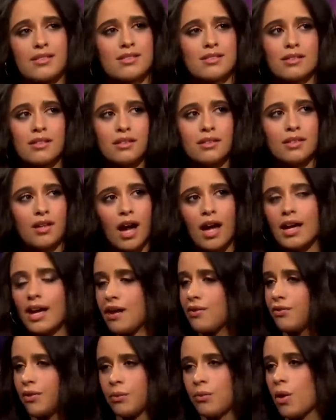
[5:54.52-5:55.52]
it's not
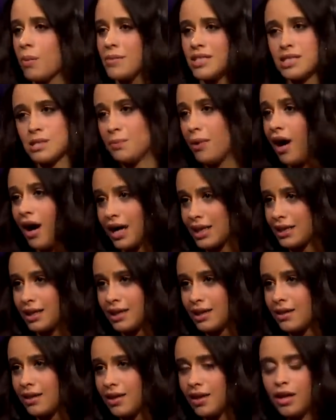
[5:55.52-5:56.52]
every woman's
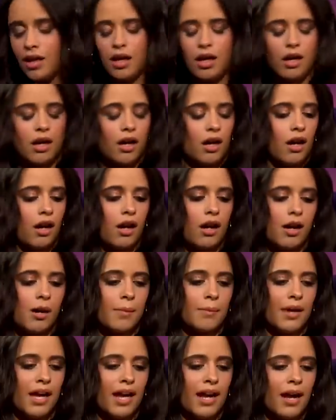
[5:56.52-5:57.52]
body.
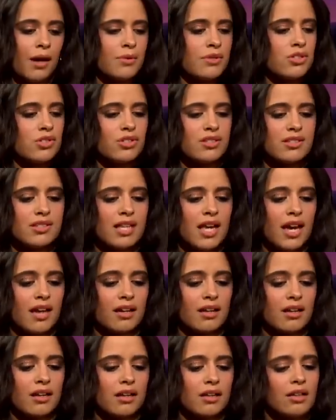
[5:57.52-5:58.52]
Um, and I was just
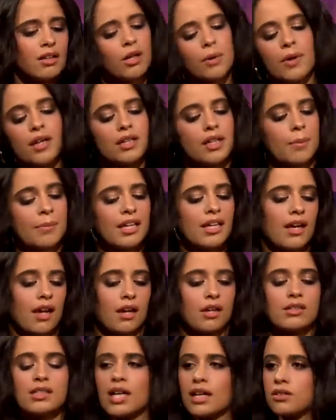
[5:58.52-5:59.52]
like, you know what, let me
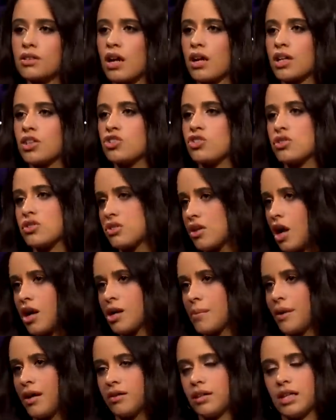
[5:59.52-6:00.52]
get on TikTok and just
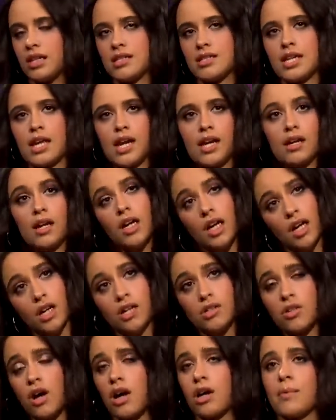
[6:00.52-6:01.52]
talk about this. And I
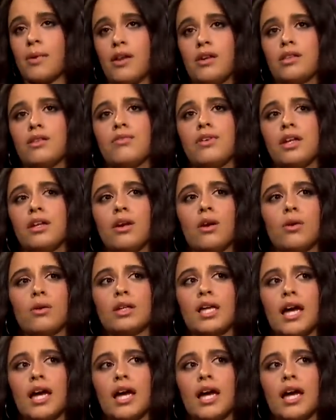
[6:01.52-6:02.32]
talk about in the video,